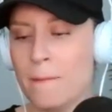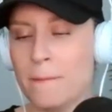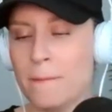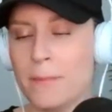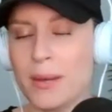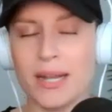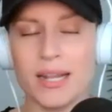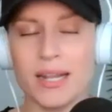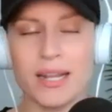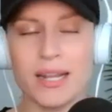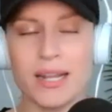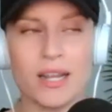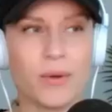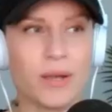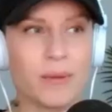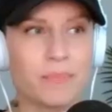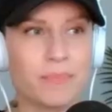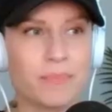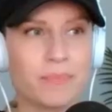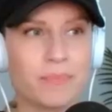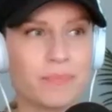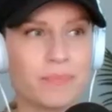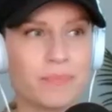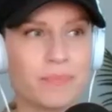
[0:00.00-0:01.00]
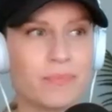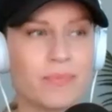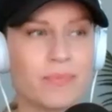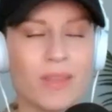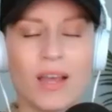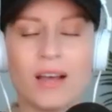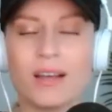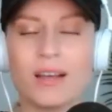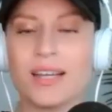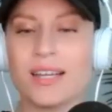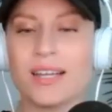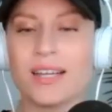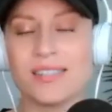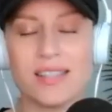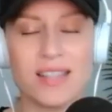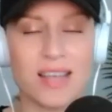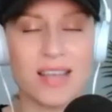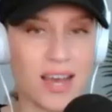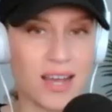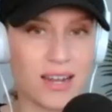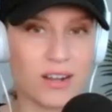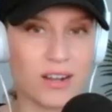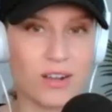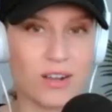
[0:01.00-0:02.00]
But anyway, I'll get to
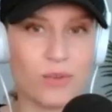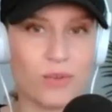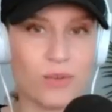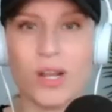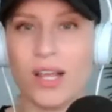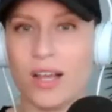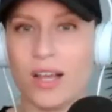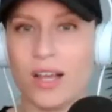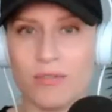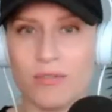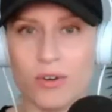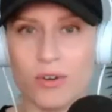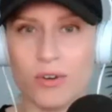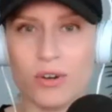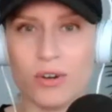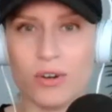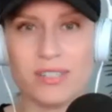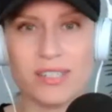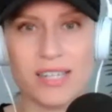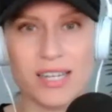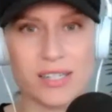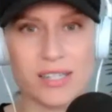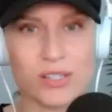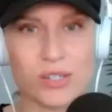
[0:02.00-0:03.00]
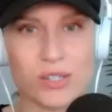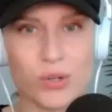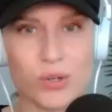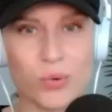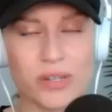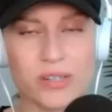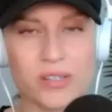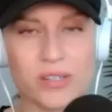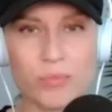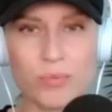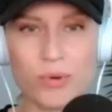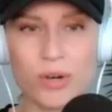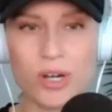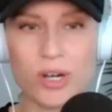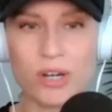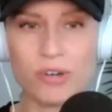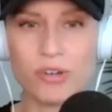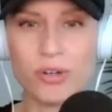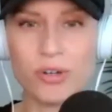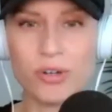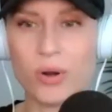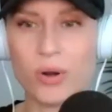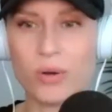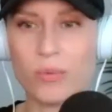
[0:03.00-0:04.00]
that when I cover Dancing Queens and
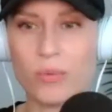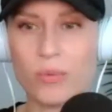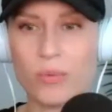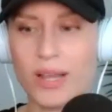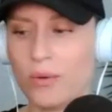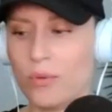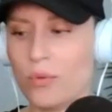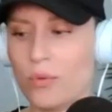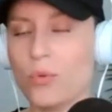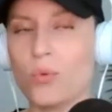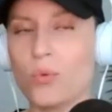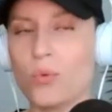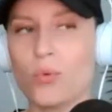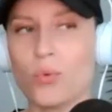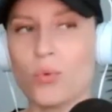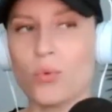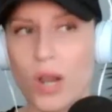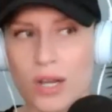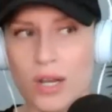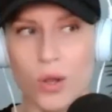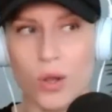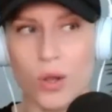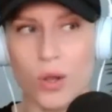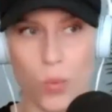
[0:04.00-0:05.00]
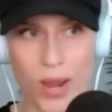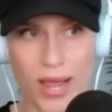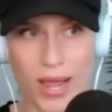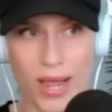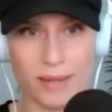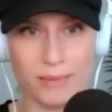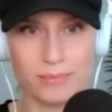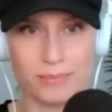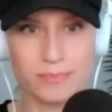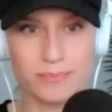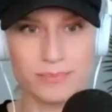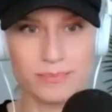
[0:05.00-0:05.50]
Project Runway.